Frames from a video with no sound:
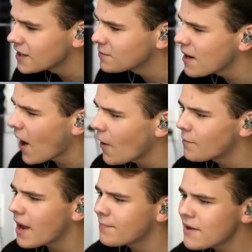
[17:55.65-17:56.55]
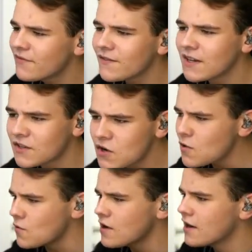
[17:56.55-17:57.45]
that's being held by a
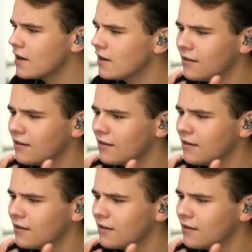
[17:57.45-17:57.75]
B-52